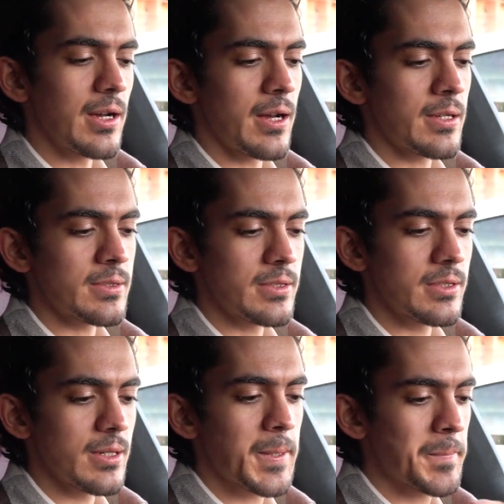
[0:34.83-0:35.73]
and
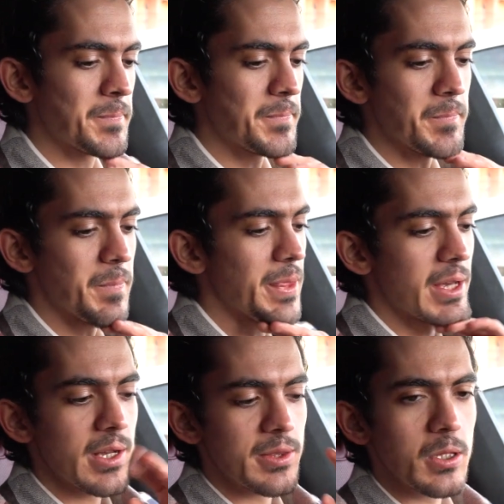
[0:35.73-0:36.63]

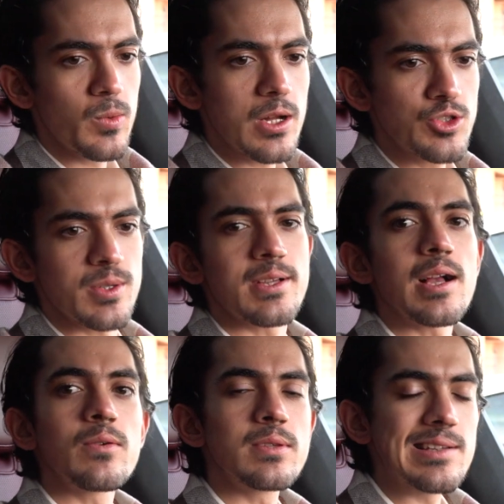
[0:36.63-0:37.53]
the question
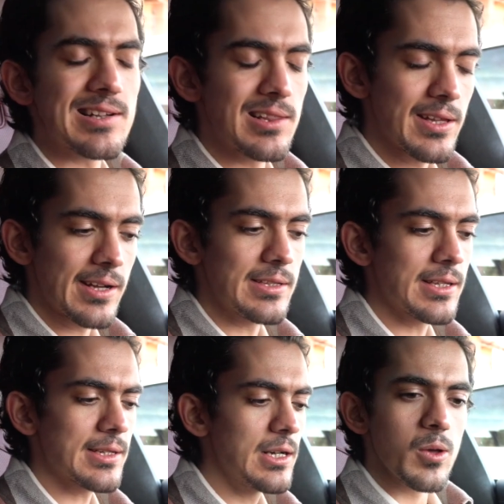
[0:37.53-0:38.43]
sounds like this.